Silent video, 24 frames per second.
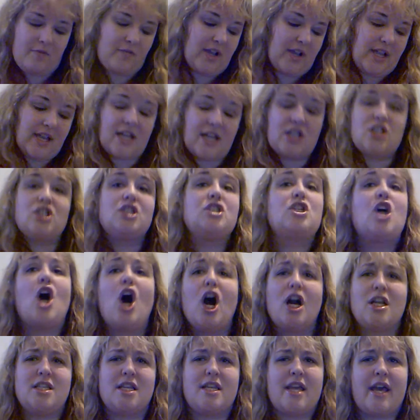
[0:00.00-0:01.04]
If I can actually
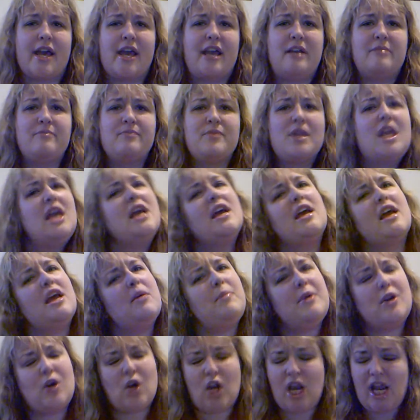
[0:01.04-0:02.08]
talk today,
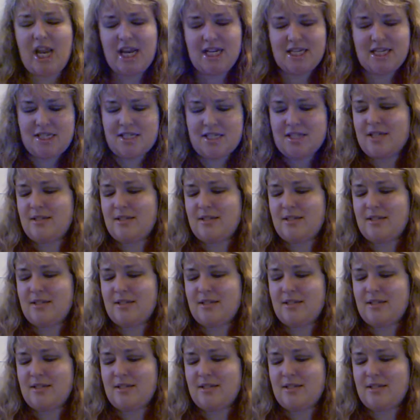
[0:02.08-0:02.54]
it'd be great.